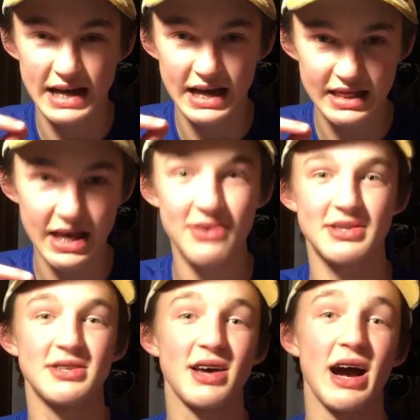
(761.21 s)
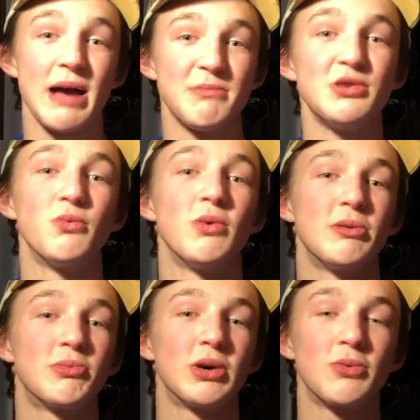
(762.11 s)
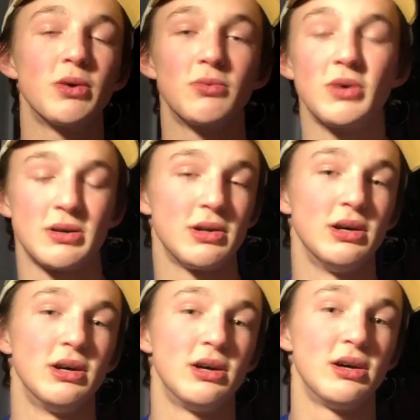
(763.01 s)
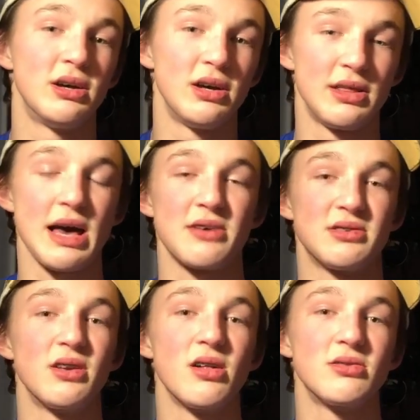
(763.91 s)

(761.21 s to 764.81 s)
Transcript: 10,000 times $1.11 thousand.